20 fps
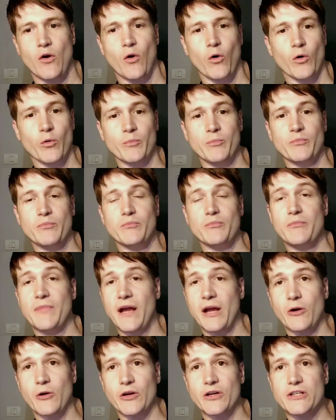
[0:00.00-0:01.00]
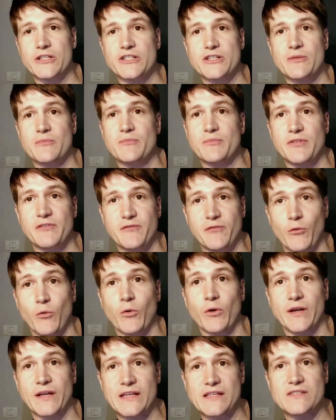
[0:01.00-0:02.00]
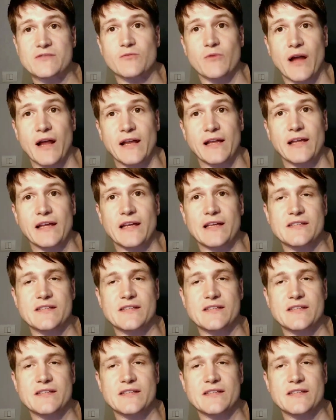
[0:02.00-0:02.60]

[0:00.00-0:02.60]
or marriage before he's ready.